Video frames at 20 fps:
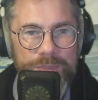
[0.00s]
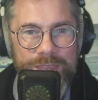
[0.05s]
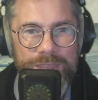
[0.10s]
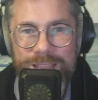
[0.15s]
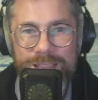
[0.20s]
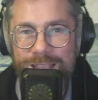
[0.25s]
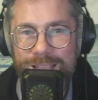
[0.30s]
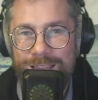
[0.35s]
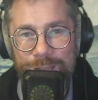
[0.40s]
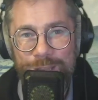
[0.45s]

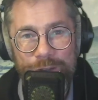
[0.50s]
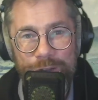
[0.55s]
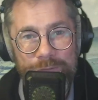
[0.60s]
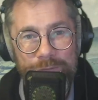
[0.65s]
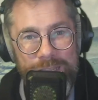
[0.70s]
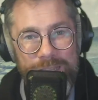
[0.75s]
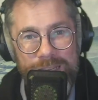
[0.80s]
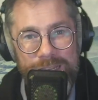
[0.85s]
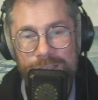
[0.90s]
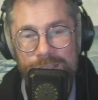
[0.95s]
None of
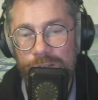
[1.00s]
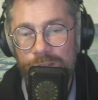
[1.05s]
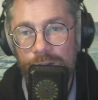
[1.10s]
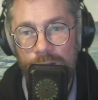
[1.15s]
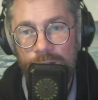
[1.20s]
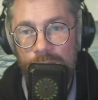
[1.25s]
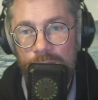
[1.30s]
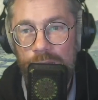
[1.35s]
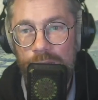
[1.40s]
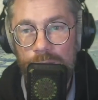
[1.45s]
these are
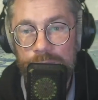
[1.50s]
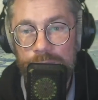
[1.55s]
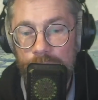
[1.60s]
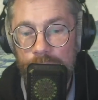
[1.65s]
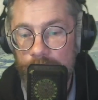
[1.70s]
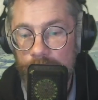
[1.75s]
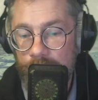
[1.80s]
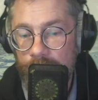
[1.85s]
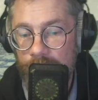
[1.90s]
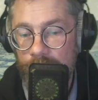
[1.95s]

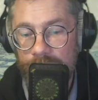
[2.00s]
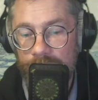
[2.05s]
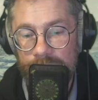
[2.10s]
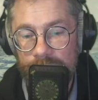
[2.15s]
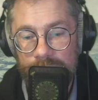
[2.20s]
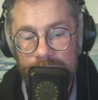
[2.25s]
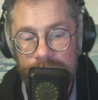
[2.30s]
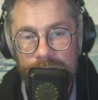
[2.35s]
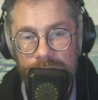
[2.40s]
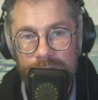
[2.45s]
positive
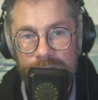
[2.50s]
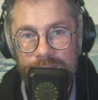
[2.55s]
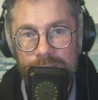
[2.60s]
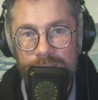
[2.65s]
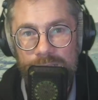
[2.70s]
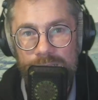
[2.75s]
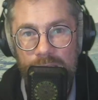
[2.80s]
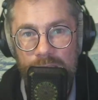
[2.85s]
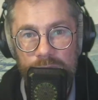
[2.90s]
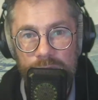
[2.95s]

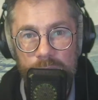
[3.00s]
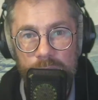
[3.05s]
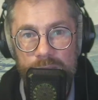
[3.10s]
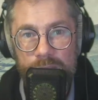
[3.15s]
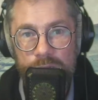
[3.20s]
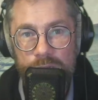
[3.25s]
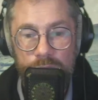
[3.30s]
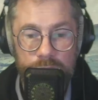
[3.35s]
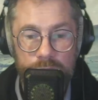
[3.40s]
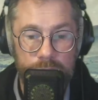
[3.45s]

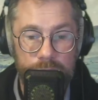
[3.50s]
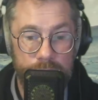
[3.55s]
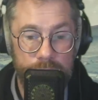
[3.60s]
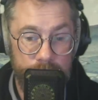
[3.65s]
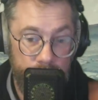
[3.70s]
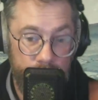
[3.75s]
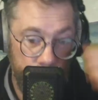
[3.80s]
affirmations of the state.